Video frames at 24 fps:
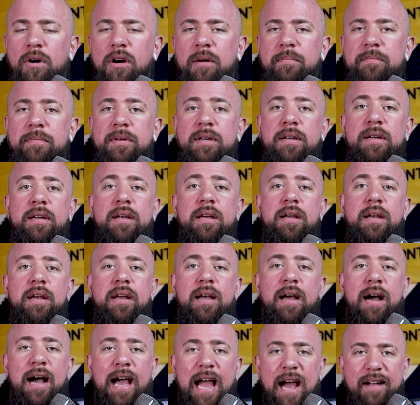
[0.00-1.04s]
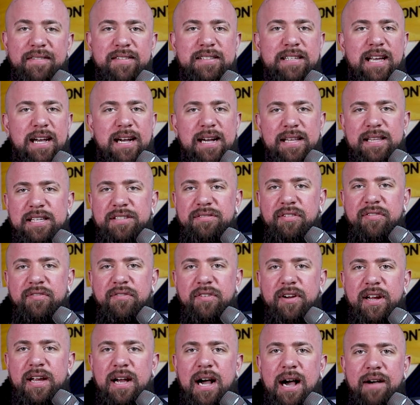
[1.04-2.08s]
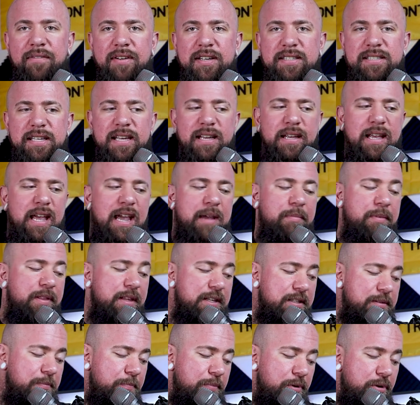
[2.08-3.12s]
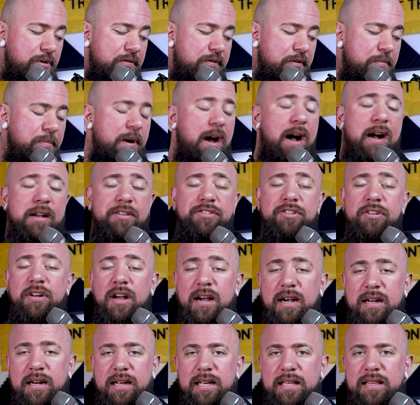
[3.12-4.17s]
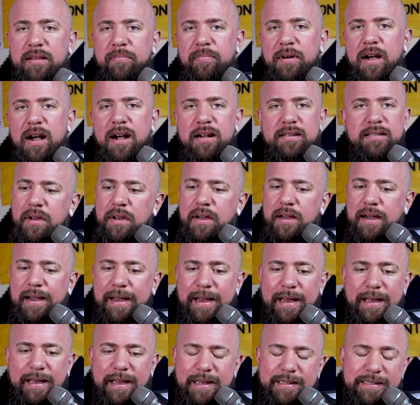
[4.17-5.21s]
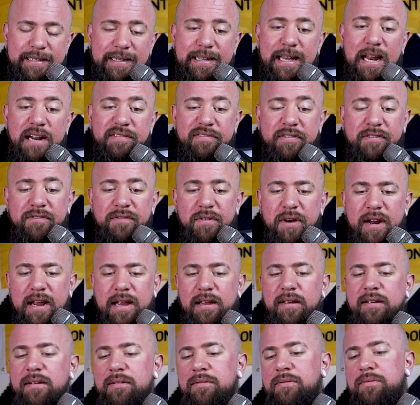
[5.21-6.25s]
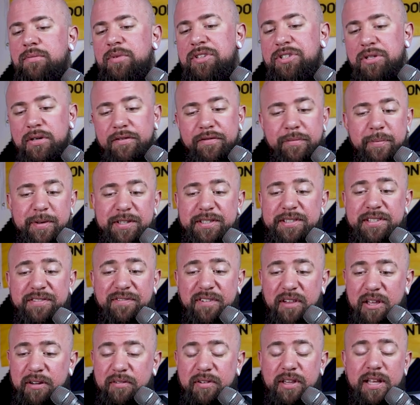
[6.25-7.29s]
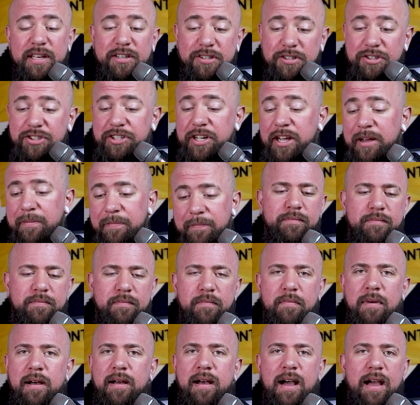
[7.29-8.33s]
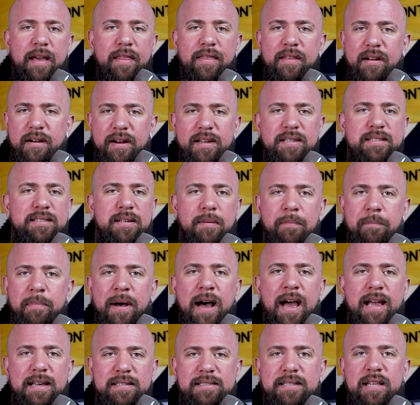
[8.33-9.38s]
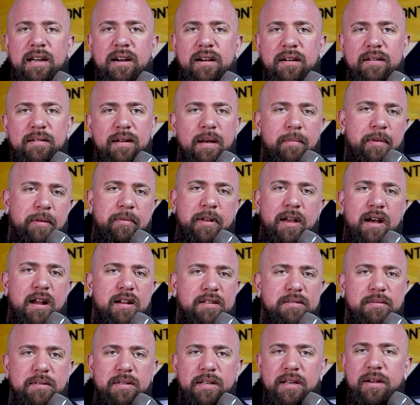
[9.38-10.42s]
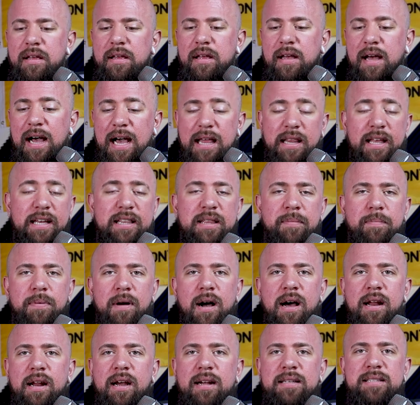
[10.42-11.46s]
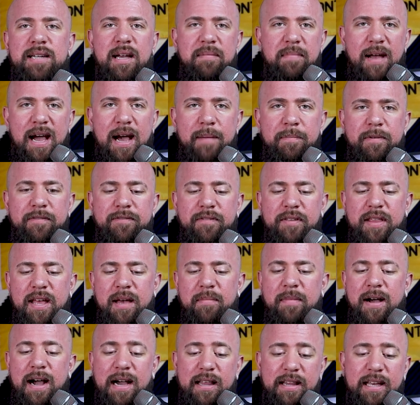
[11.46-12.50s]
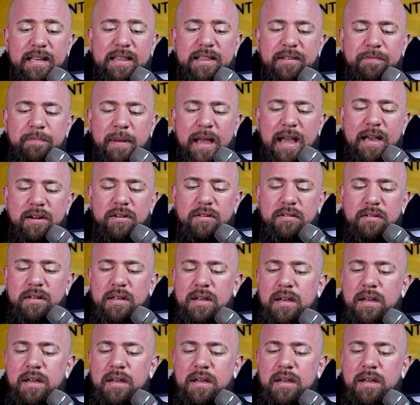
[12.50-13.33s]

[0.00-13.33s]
them. I have to say I got these for free. Obviously it came in this beautiful box. You're not gonna get the box. I did get it for free. We do have a business affiliate relationship. There is some bias there, let me be honest with you. I like the product. I'm happy for them. I like the panel.